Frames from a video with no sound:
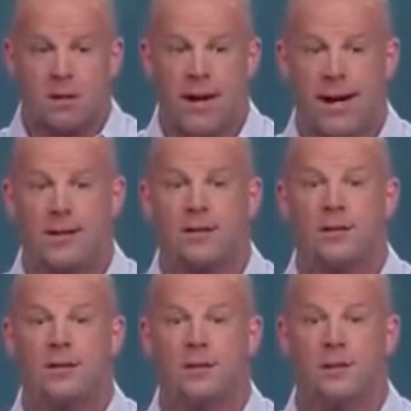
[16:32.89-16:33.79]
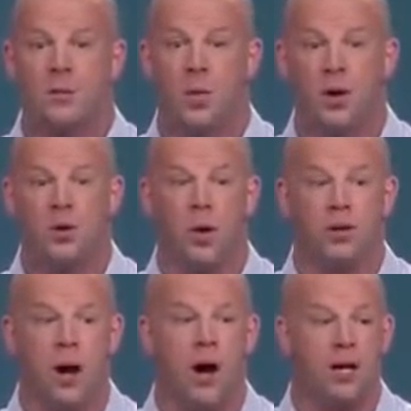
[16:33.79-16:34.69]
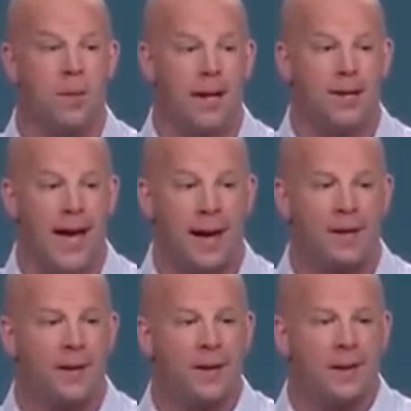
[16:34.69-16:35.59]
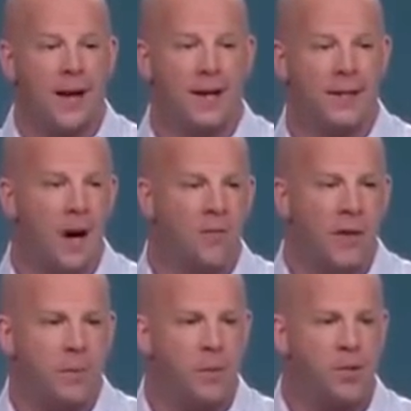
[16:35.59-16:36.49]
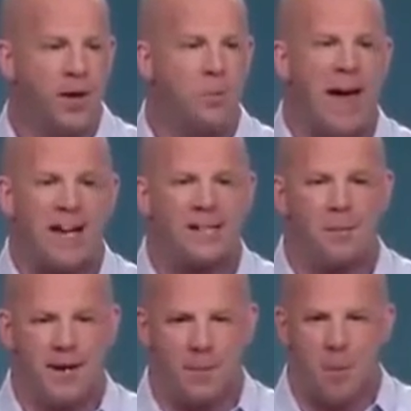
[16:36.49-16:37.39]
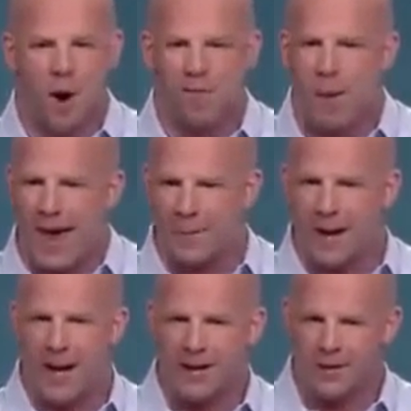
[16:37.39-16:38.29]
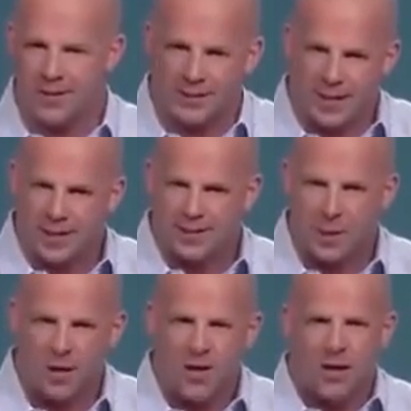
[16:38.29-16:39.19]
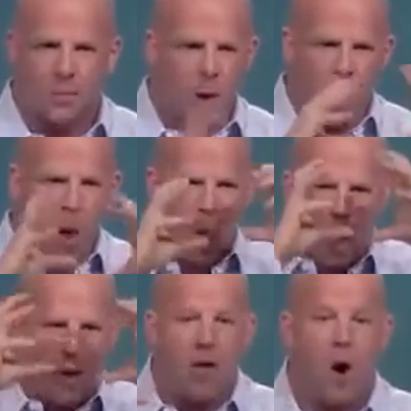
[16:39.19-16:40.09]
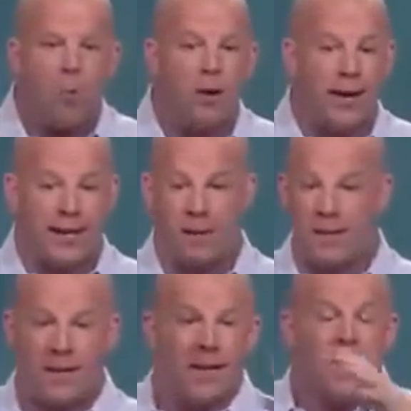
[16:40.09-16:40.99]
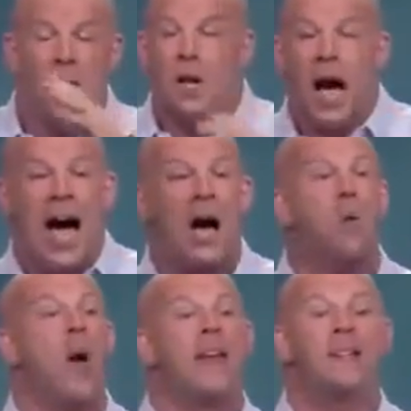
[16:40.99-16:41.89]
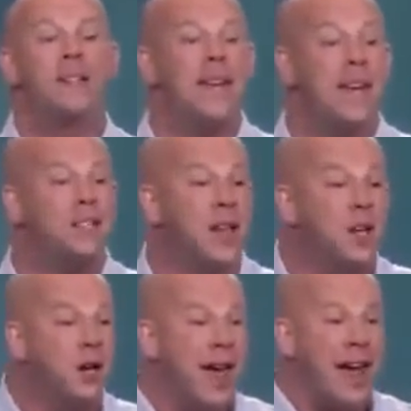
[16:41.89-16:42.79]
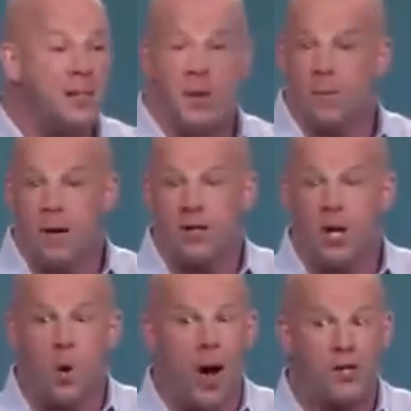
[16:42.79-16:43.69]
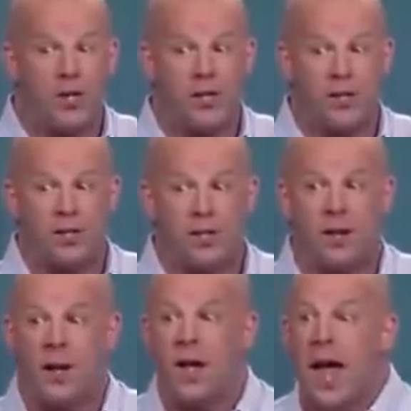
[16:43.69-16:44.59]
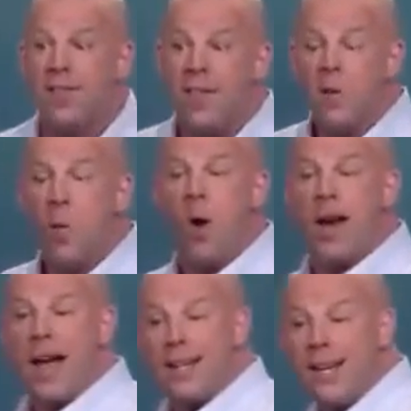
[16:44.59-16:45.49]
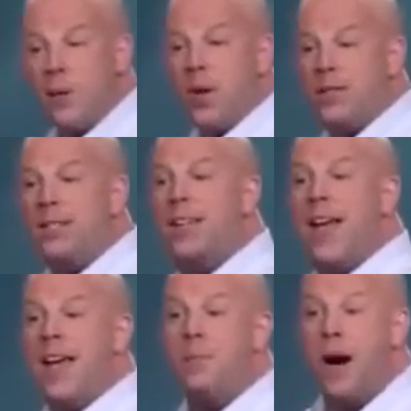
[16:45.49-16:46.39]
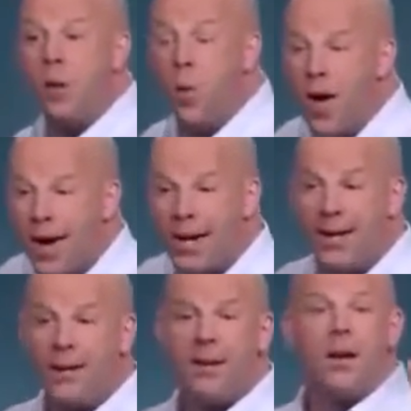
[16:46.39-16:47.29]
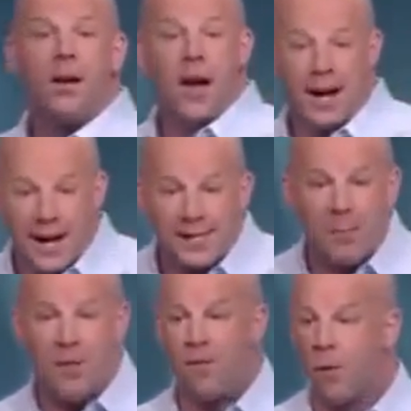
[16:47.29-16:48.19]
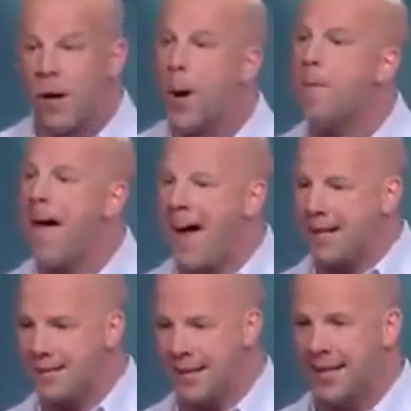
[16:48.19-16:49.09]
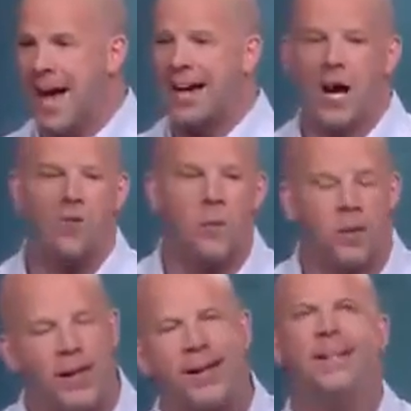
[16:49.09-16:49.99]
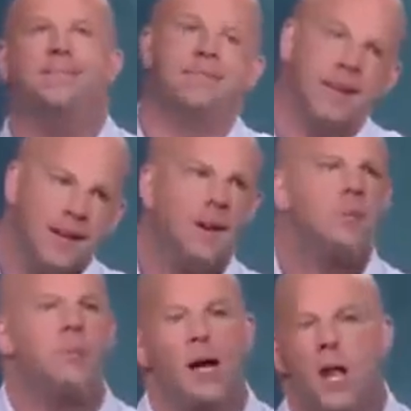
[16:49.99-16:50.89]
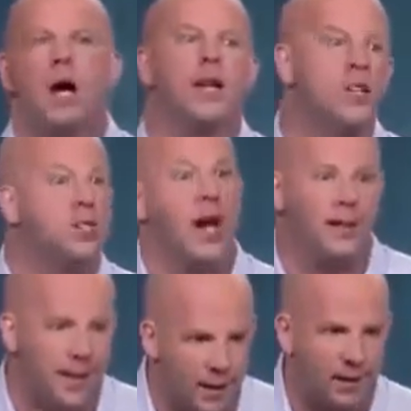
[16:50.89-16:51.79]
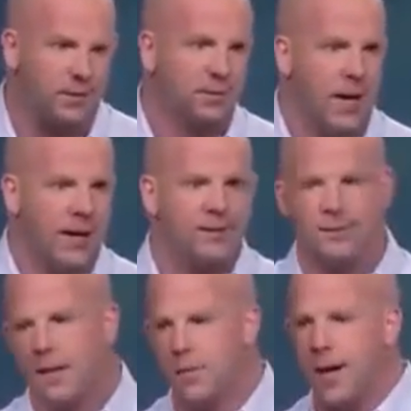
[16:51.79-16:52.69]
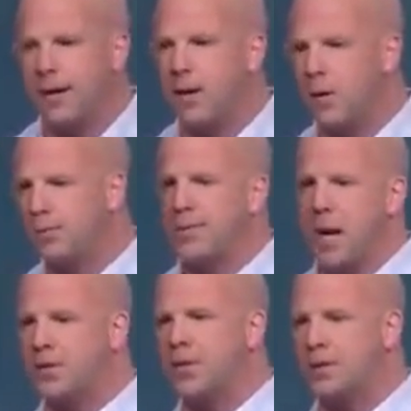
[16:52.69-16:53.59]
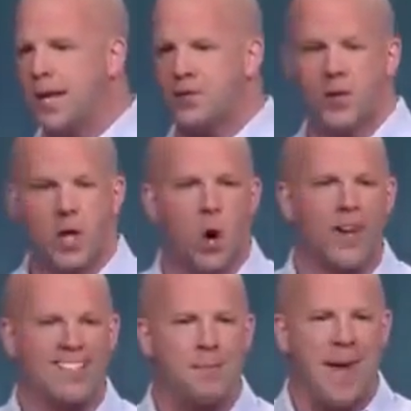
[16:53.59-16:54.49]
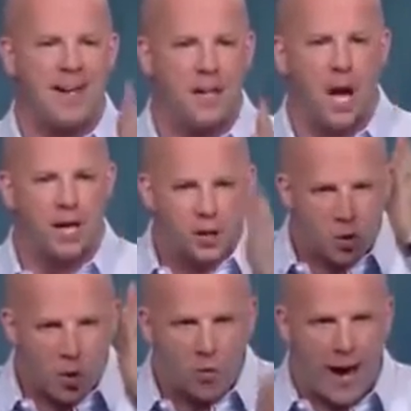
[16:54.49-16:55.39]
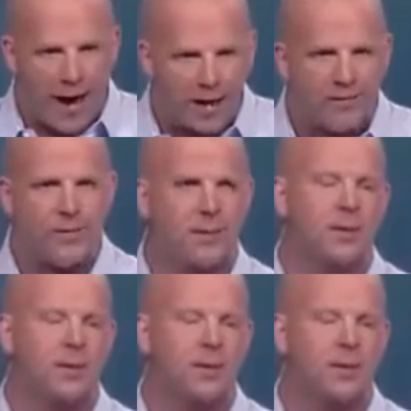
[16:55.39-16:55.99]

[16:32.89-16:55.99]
Okay, we were talking about that. Okay, Dawn Fleming was ready to pass somebody a barf bag behind her, she said, because they were the whole plane. I mean, I waited to the end so they couldn't ask me a bunch of questions. And then what I did was I said, hey, by the way, I got something for you, magazine. I get off the plane, my luggage is not there, right? Anybody know what Delta stands for? Don't expect luggage to arrive.